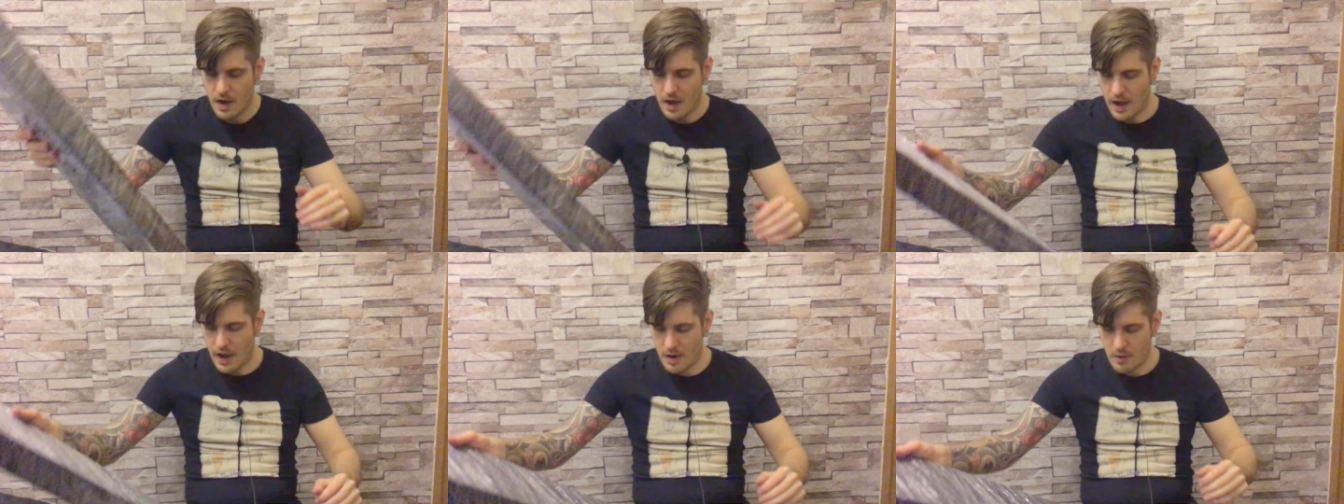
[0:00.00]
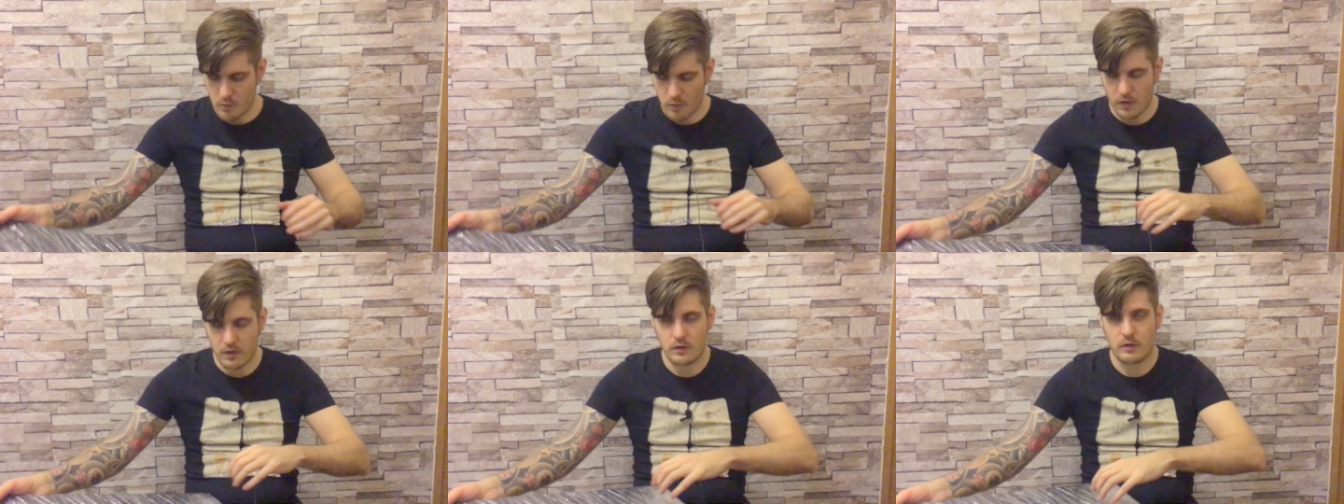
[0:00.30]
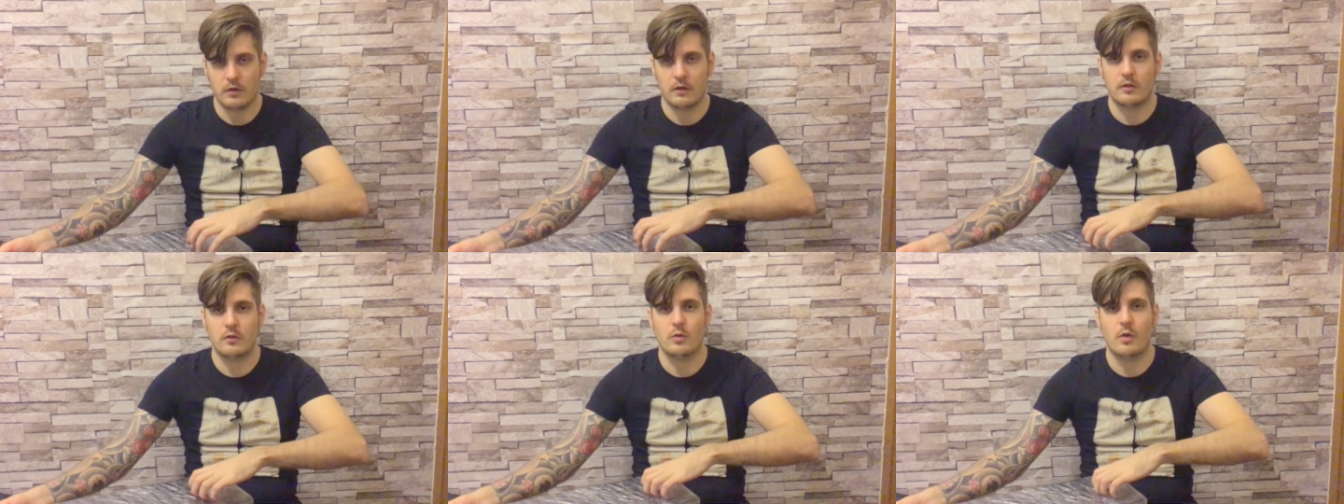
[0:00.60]
I
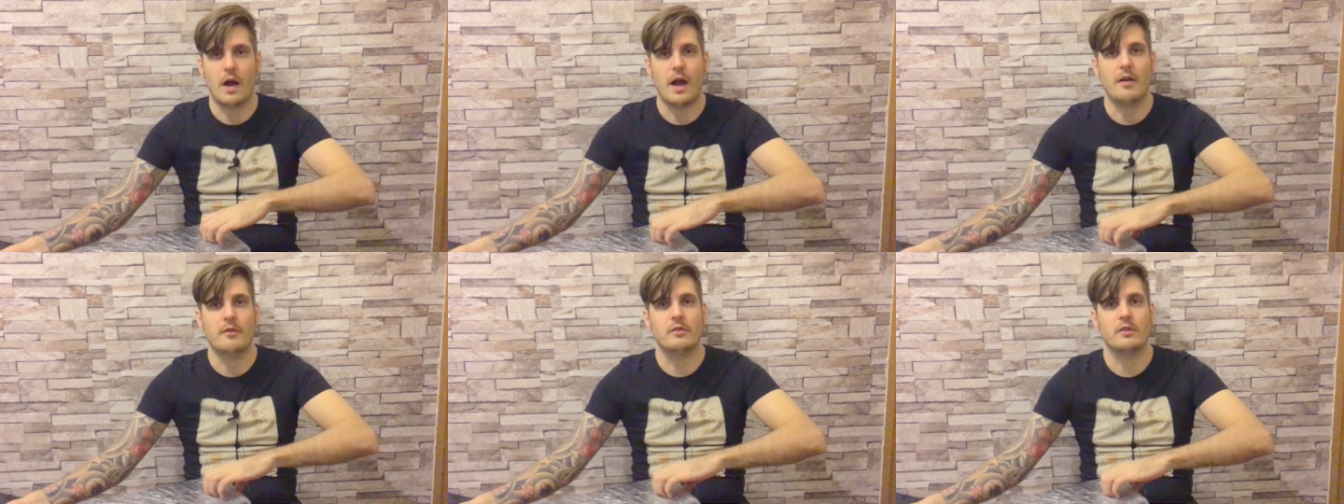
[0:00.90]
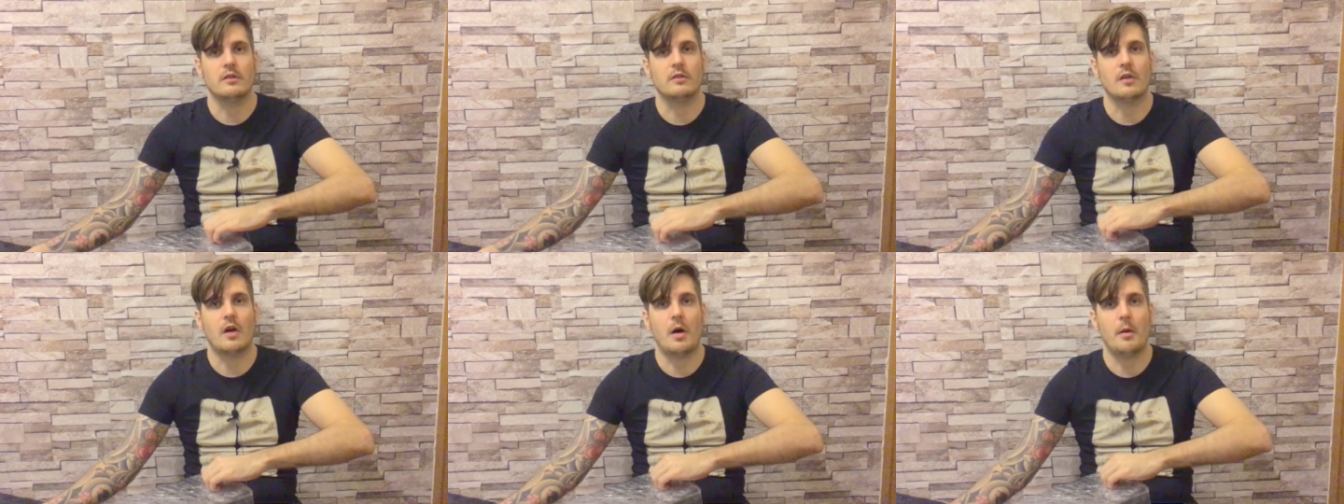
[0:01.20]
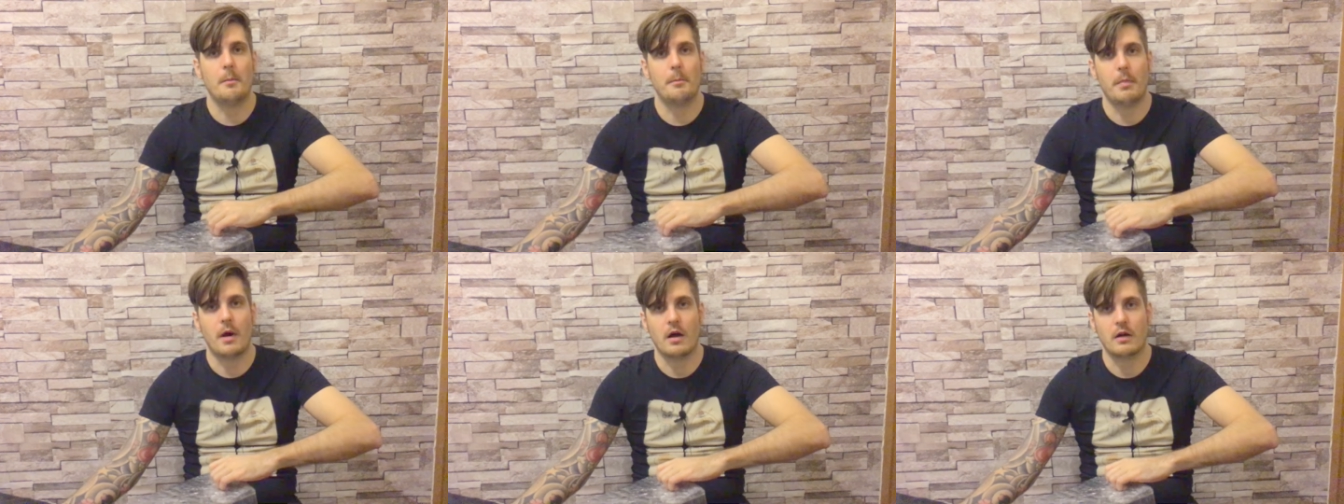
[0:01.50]
wanted to have this
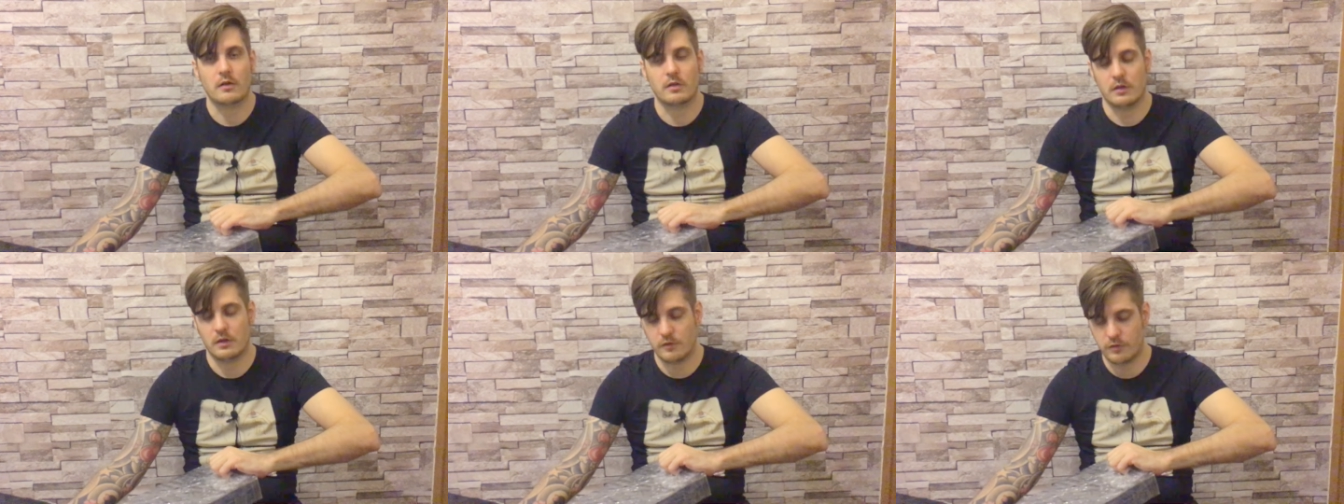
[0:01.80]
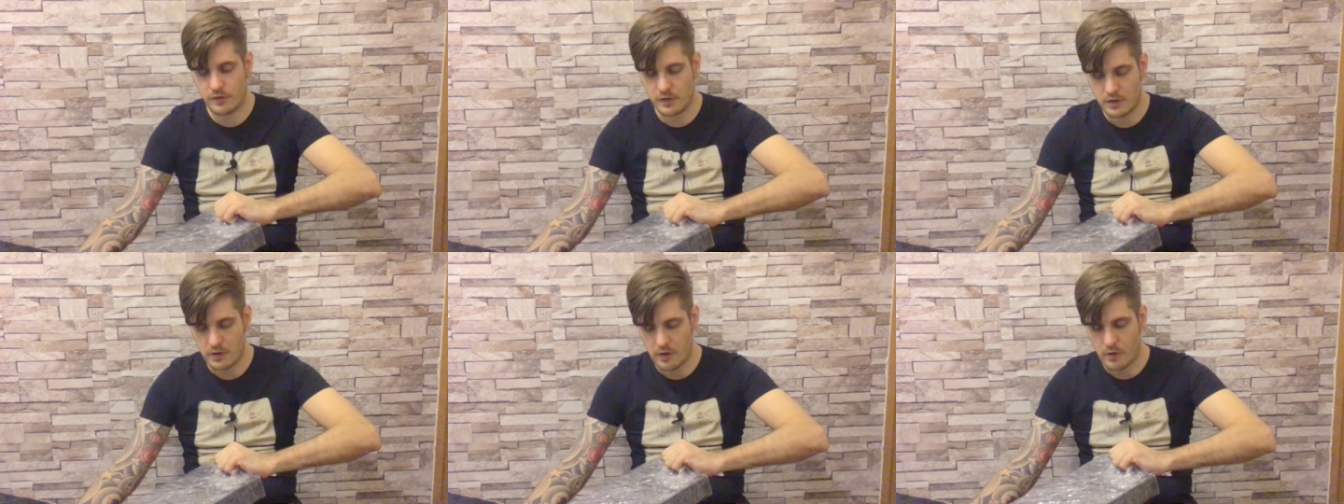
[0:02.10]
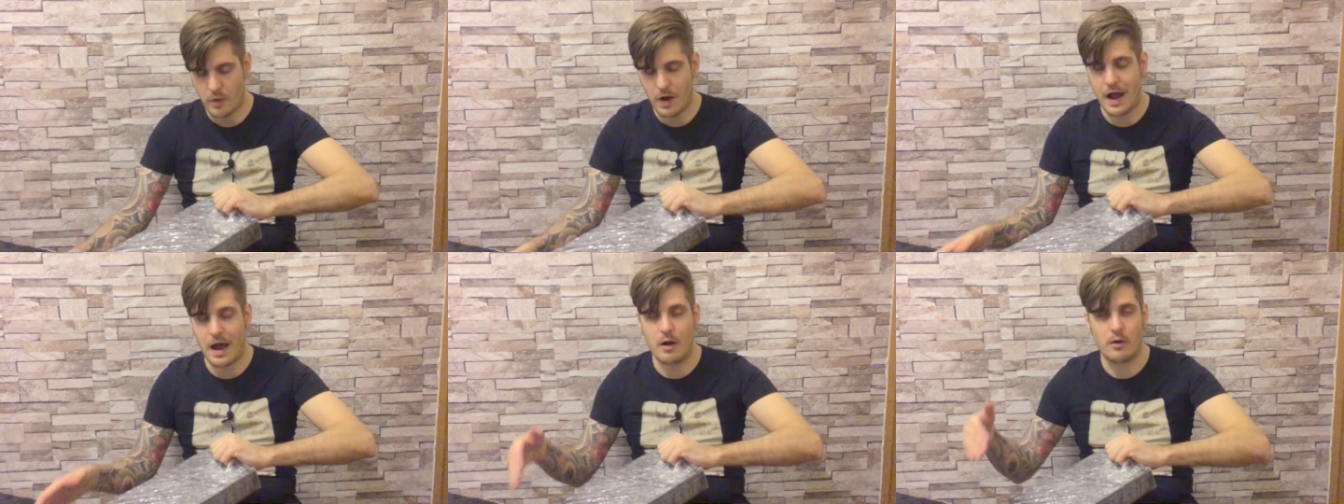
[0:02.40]
unboxing
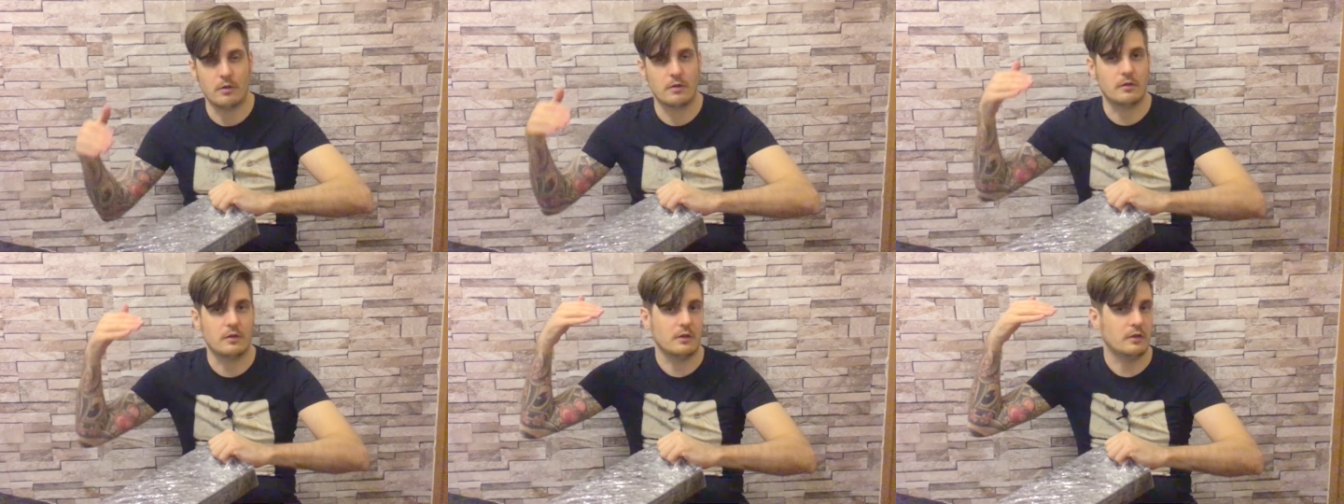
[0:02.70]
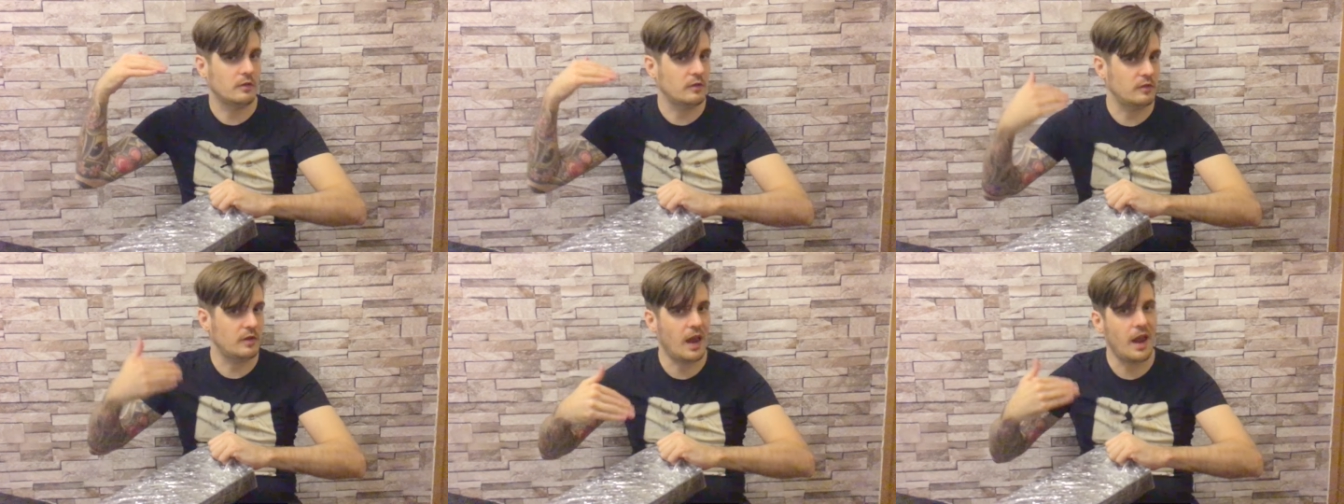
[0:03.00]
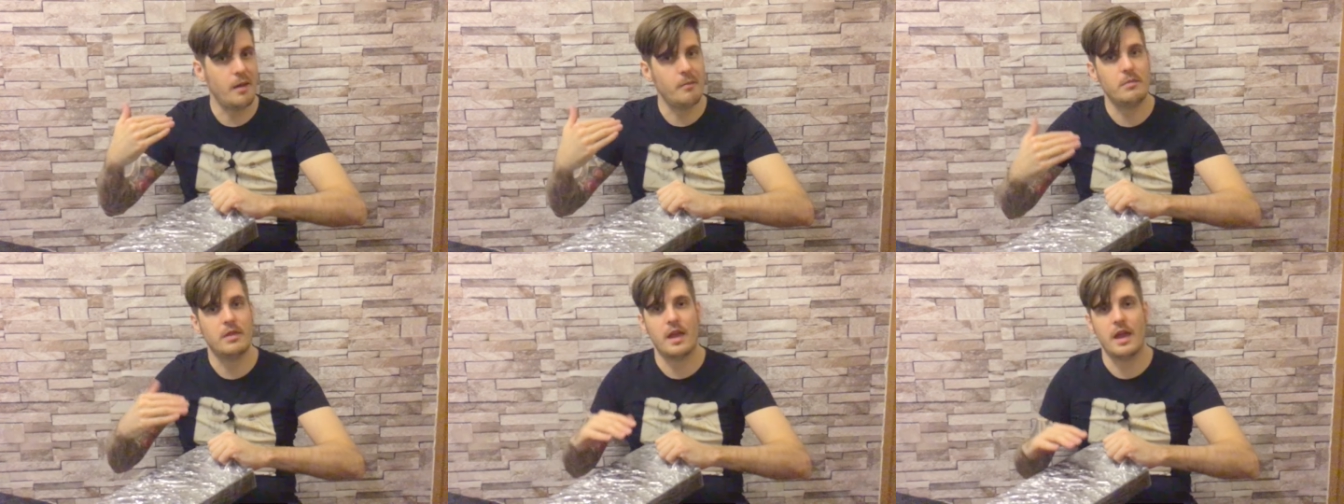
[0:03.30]
video out the same